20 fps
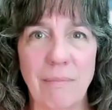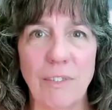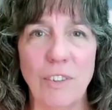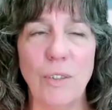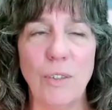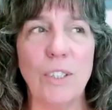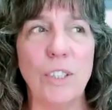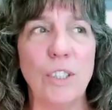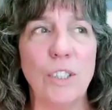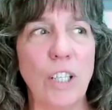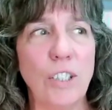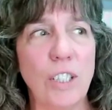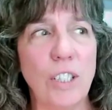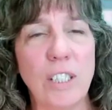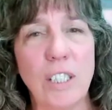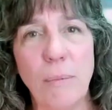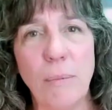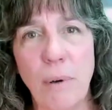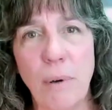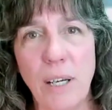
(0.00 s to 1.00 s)
so it's not
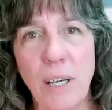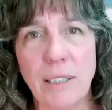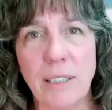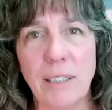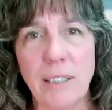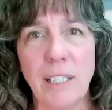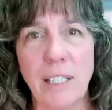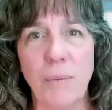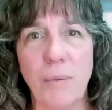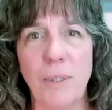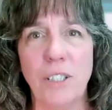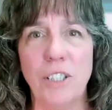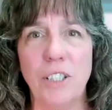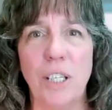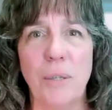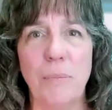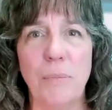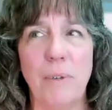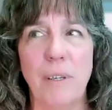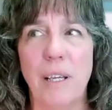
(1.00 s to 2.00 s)
just the boxes that we
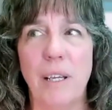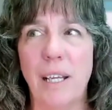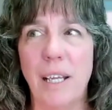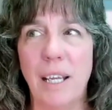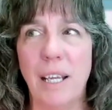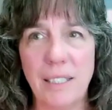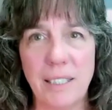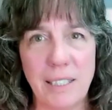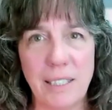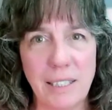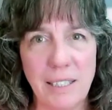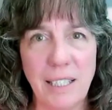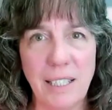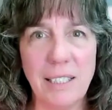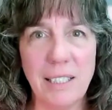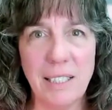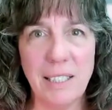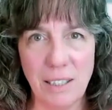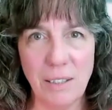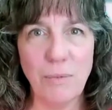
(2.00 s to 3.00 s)
ship it's
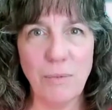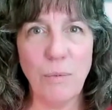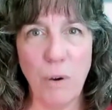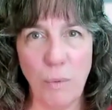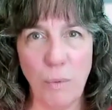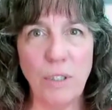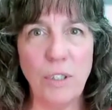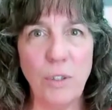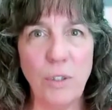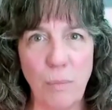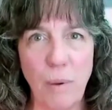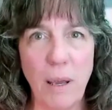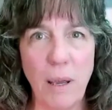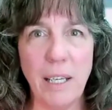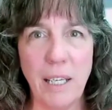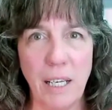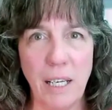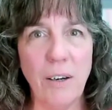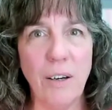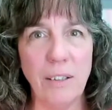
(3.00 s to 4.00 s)
it's what we do
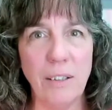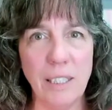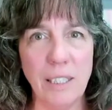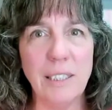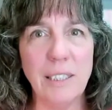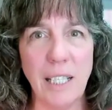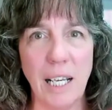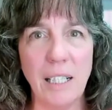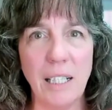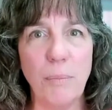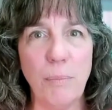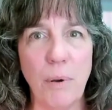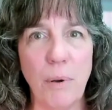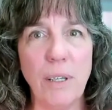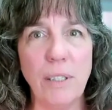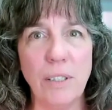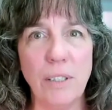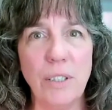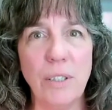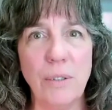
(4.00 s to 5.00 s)
back here on this side of the
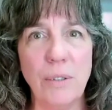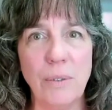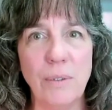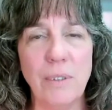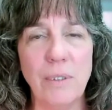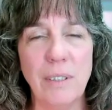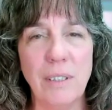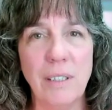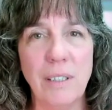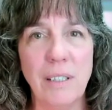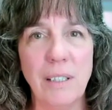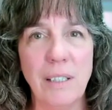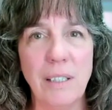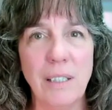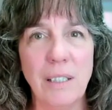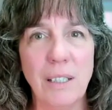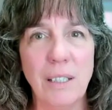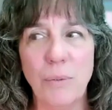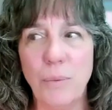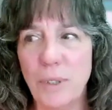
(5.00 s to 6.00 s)
pond too
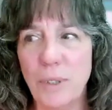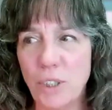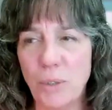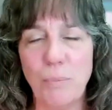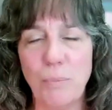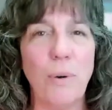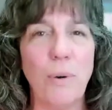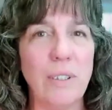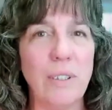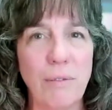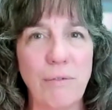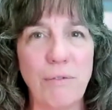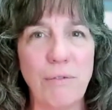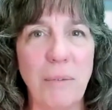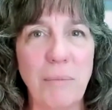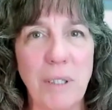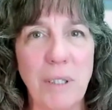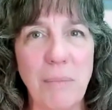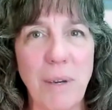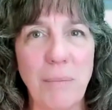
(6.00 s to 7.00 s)
we support the
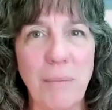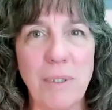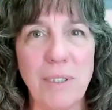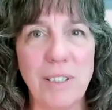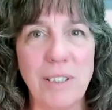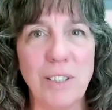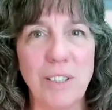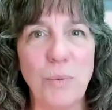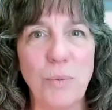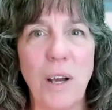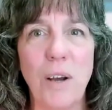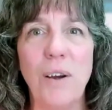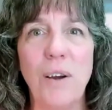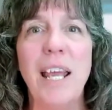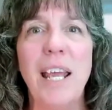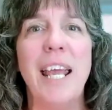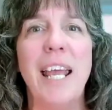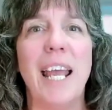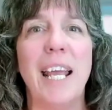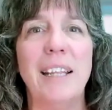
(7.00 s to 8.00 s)
family members as well
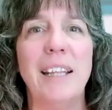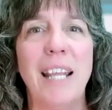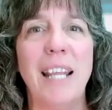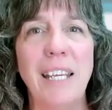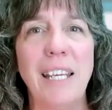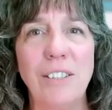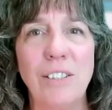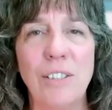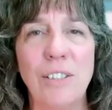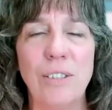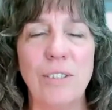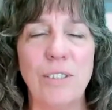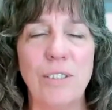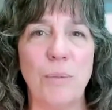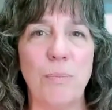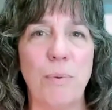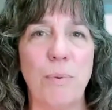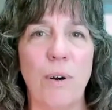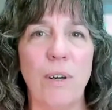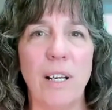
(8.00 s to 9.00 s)
and they in turn
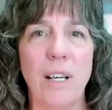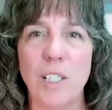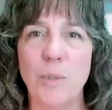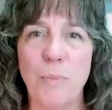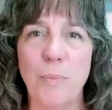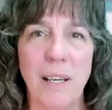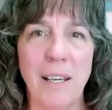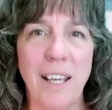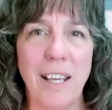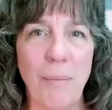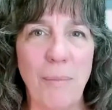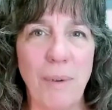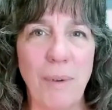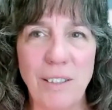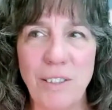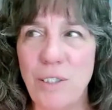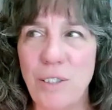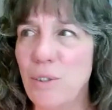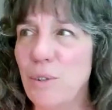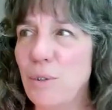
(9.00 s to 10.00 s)
support us by
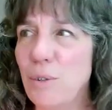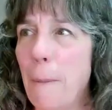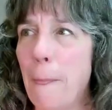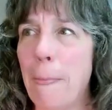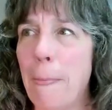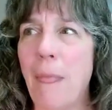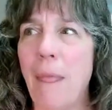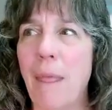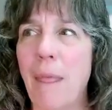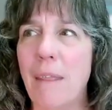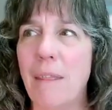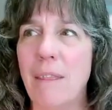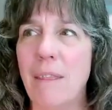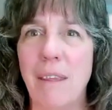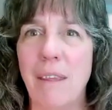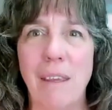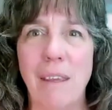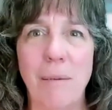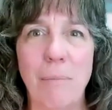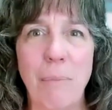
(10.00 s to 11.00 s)
coming to
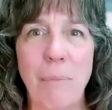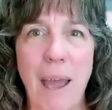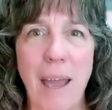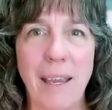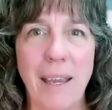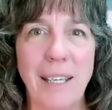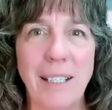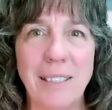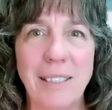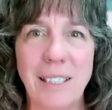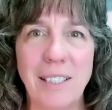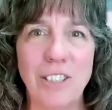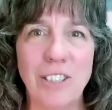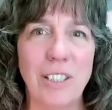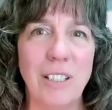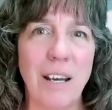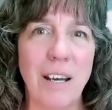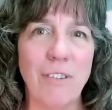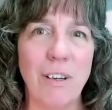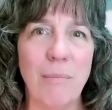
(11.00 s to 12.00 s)
the packings each
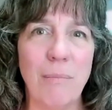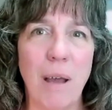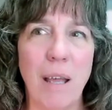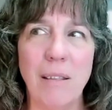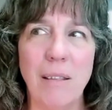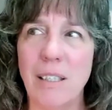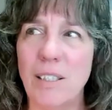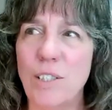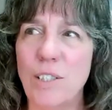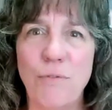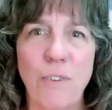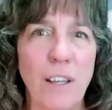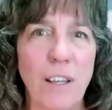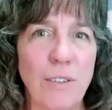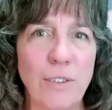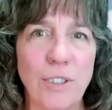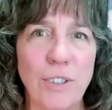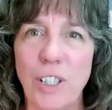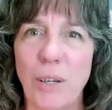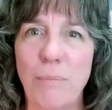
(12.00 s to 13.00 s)
and every month. It's
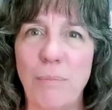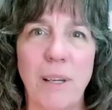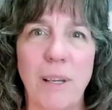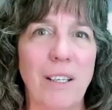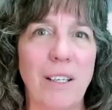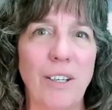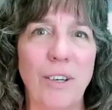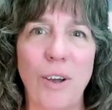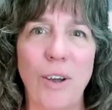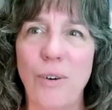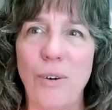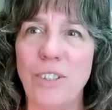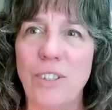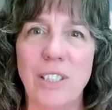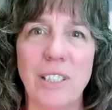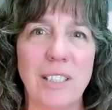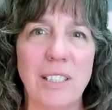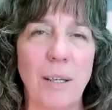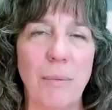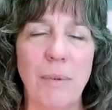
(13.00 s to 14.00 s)
fellowshipping, you know, it's
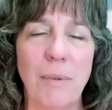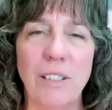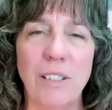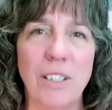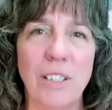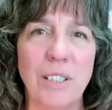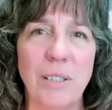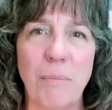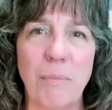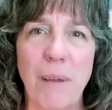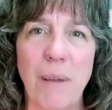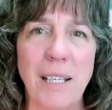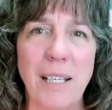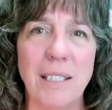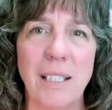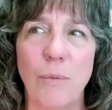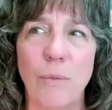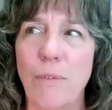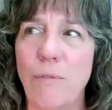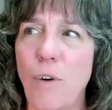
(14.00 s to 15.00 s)
just, I mean, it's just
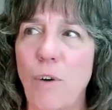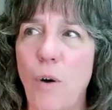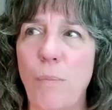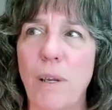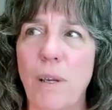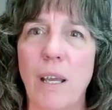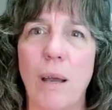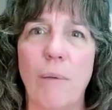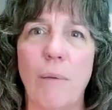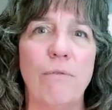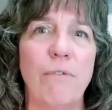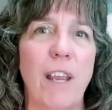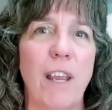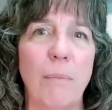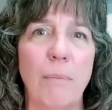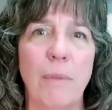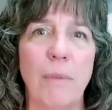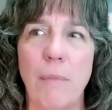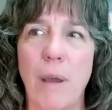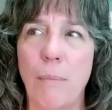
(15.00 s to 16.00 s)
amazing. We've all become
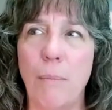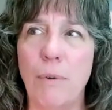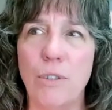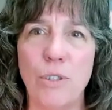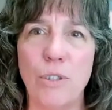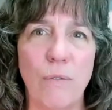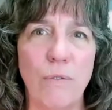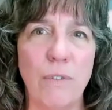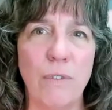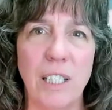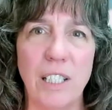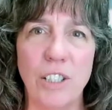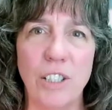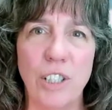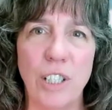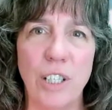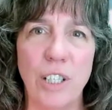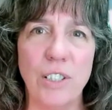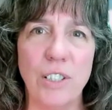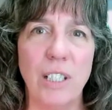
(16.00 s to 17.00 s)
family members over
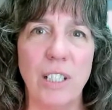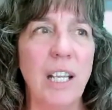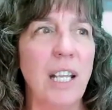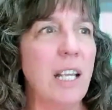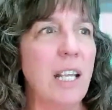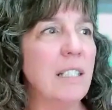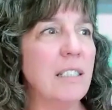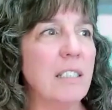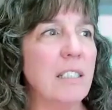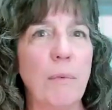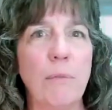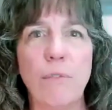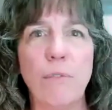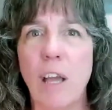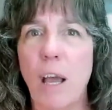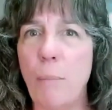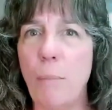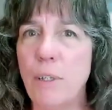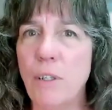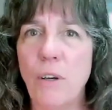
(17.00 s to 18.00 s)
these years and some have
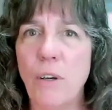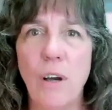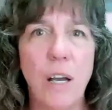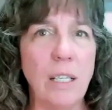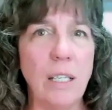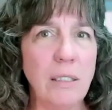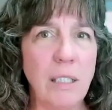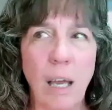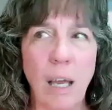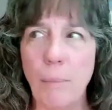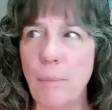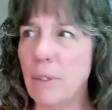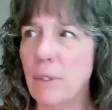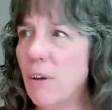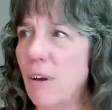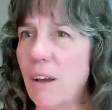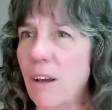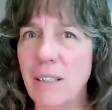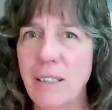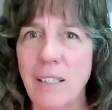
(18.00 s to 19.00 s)
come and gone, come and
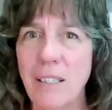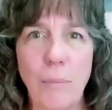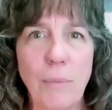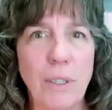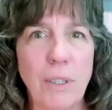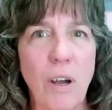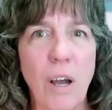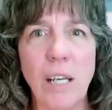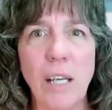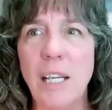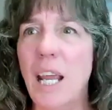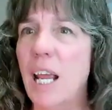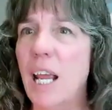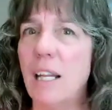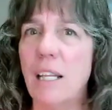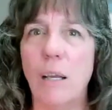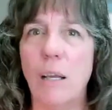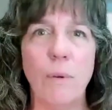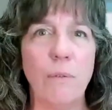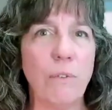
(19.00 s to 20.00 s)
gone, come and gone.
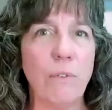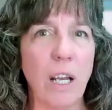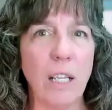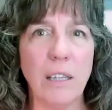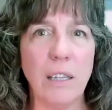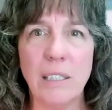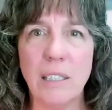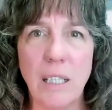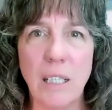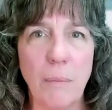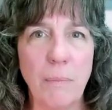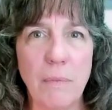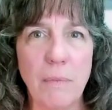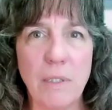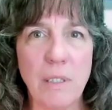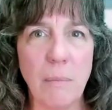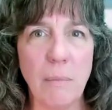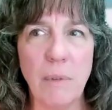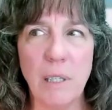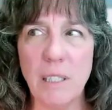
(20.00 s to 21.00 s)
And then we've got the some,
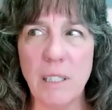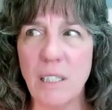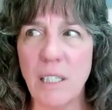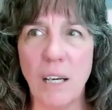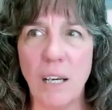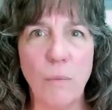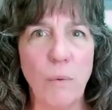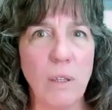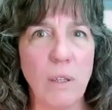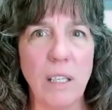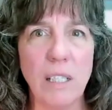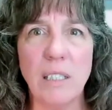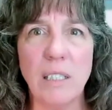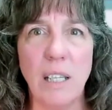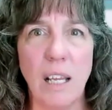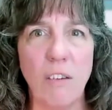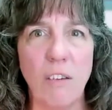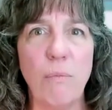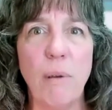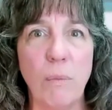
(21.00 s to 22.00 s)
some that stayed with us.
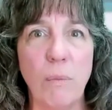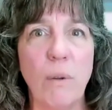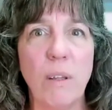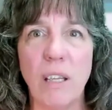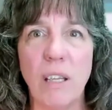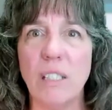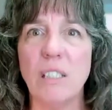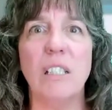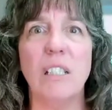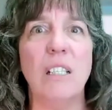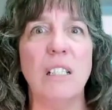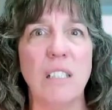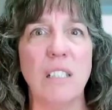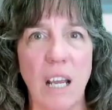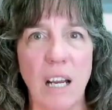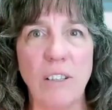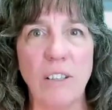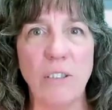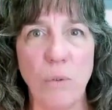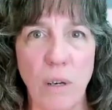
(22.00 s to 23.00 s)
They have been with us the
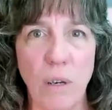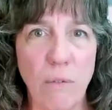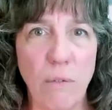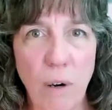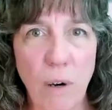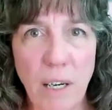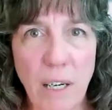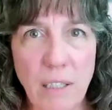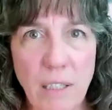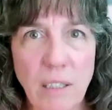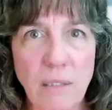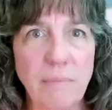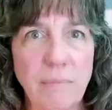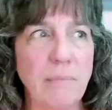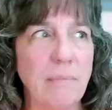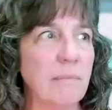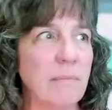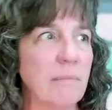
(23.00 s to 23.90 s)
entire 24 years.